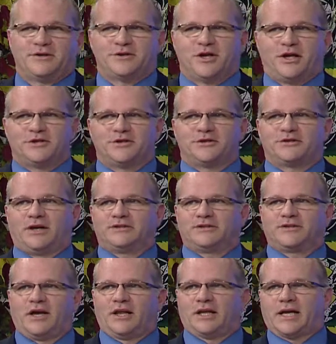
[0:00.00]
judges on
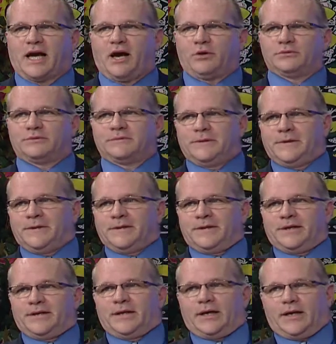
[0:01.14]
selling out.
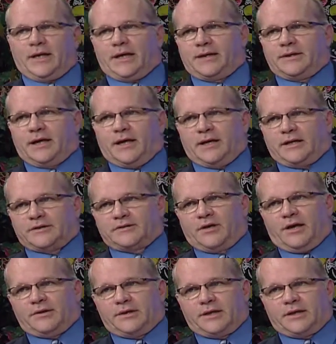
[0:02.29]
And it's
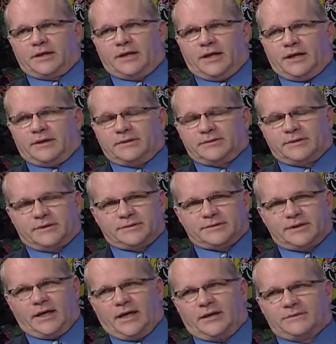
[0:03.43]
on the,
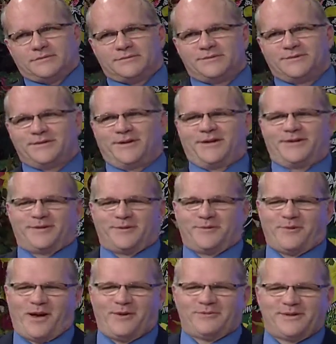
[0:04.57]
yeah, the
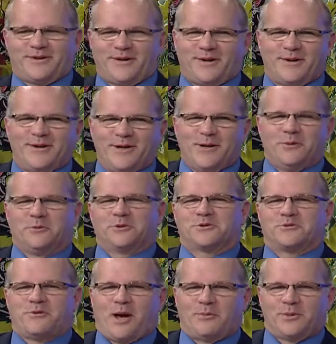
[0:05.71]
graphic there. We're
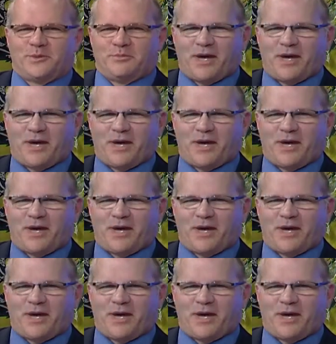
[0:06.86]
scrambling